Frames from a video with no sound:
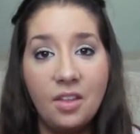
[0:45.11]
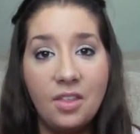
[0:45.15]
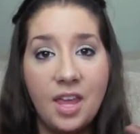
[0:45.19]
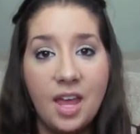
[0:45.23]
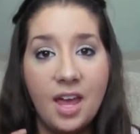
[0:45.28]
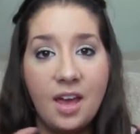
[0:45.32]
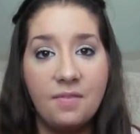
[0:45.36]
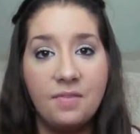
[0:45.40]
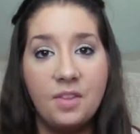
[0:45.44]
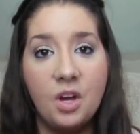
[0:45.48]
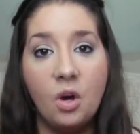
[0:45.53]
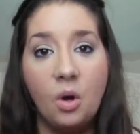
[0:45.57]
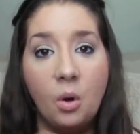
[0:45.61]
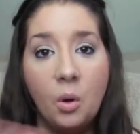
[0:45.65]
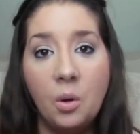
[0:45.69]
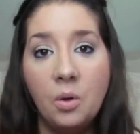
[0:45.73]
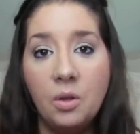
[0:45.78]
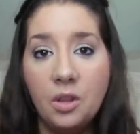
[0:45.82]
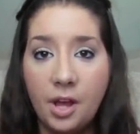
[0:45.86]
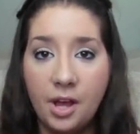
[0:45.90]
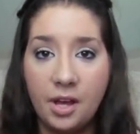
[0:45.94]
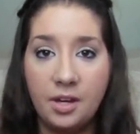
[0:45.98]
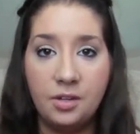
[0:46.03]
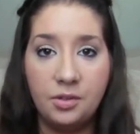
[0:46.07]
They have the
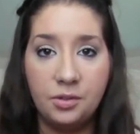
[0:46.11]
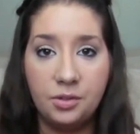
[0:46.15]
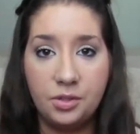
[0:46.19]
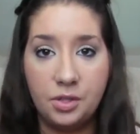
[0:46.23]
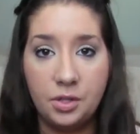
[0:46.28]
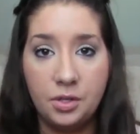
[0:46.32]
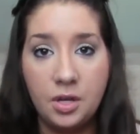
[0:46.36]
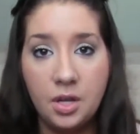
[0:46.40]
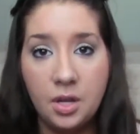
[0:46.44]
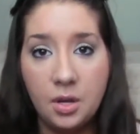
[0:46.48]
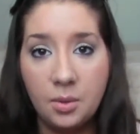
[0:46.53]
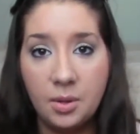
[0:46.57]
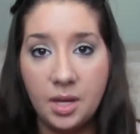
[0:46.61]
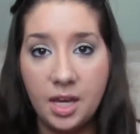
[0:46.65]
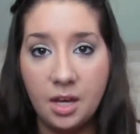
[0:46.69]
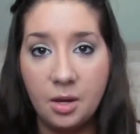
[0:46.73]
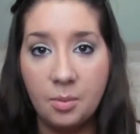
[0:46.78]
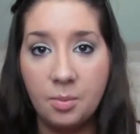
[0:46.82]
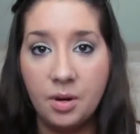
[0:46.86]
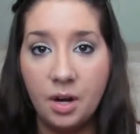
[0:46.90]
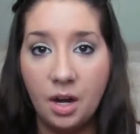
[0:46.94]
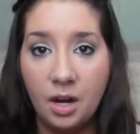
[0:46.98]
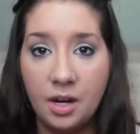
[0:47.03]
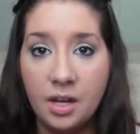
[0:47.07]
whole line of Studio Gear
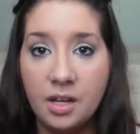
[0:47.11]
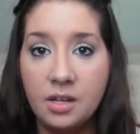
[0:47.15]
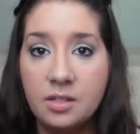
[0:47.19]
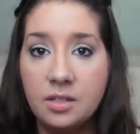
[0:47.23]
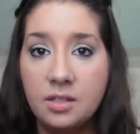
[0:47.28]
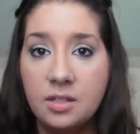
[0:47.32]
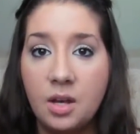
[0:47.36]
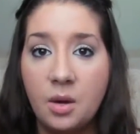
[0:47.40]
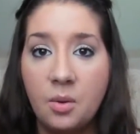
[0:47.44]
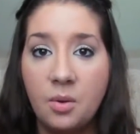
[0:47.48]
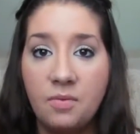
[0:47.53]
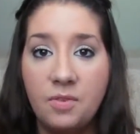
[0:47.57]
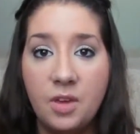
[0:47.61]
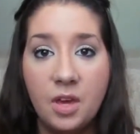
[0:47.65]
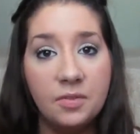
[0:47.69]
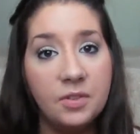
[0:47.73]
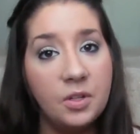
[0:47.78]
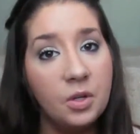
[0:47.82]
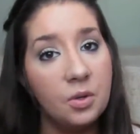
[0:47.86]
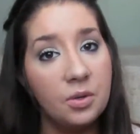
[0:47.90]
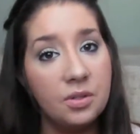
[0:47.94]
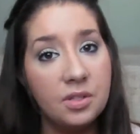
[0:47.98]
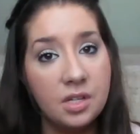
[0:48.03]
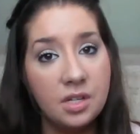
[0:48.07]
products. So if you have
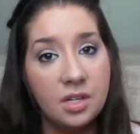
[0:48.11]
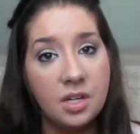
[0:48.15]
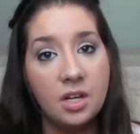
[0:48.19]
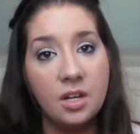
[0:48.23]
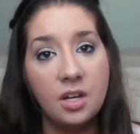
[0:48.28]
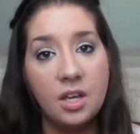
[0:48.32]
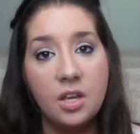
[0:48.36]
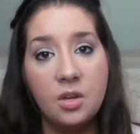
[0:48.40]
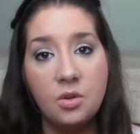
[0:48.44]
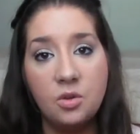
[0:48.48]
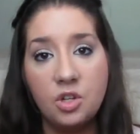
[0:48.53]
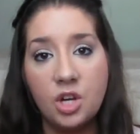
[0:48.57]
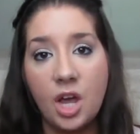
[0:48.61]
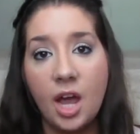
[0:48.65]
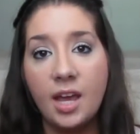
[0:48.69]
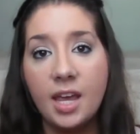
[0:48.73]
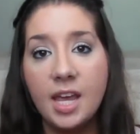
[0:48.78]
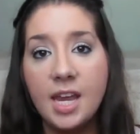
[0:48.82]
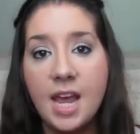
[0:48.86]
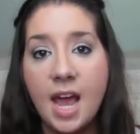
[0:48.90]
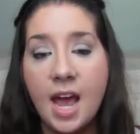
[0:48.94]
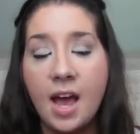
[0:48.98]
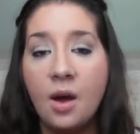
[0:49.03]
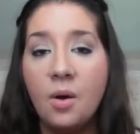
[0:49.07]
an Ulta near you, check
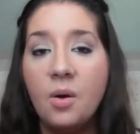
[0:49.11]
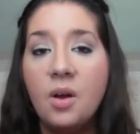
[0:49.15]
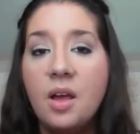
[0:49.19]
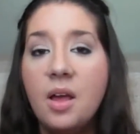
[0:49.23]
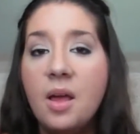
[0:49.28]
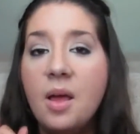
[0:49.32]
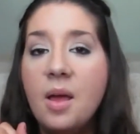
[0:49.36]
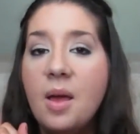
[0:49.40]
it out.